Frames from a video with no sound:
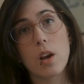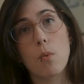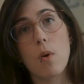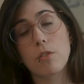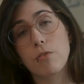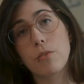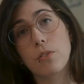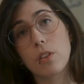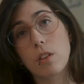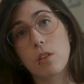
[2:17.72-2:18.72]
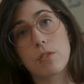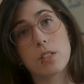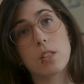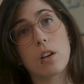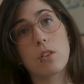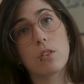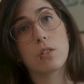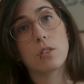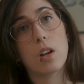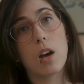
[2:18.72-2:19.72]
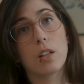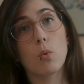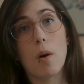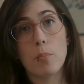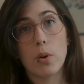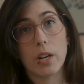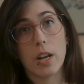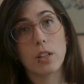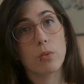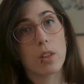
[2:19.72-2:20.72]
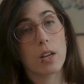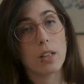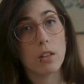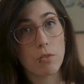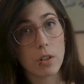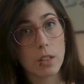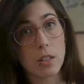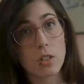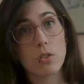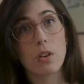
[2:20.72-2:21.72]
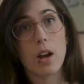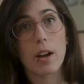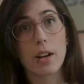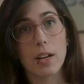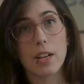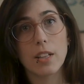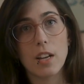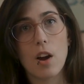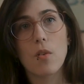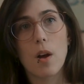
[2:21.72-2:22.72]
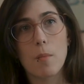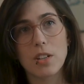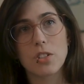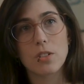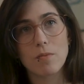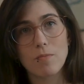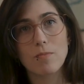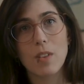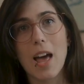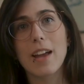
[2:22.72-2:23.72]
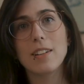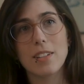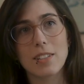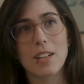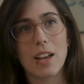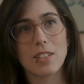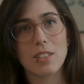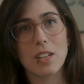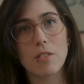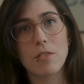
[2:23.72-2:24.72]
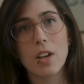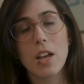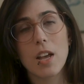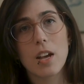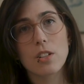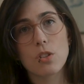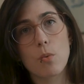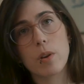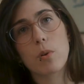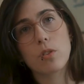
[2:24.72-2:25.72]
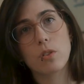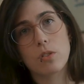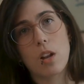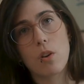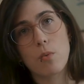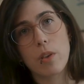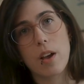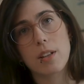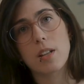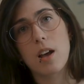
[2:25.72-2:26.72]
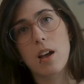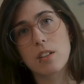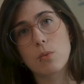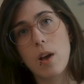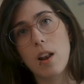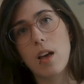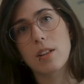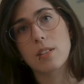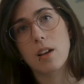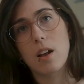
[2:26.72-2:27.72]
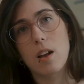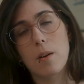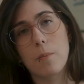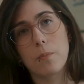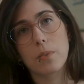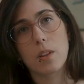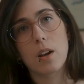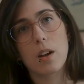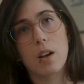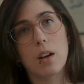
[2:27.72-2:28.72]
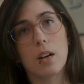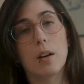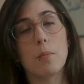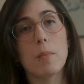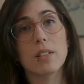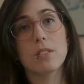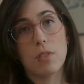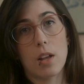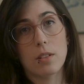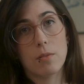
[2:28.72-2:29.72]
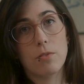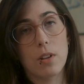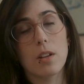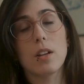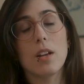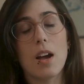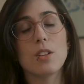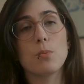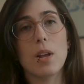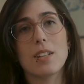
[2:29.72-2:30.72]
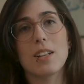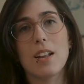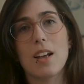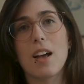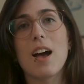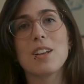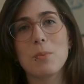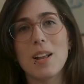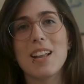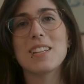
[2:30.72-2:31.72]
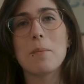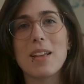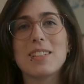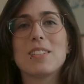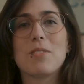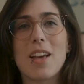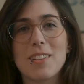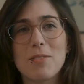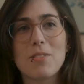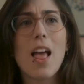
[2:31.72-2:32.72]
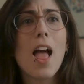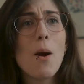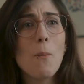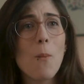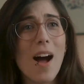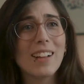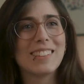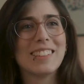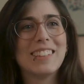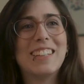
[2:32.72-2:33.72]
1/50th of a second at 1.8 with an ND filter, so you can get an idea of how much light these lights give. So we brought those along with us, as well as a Mets flag, as well as a Mets flag. What?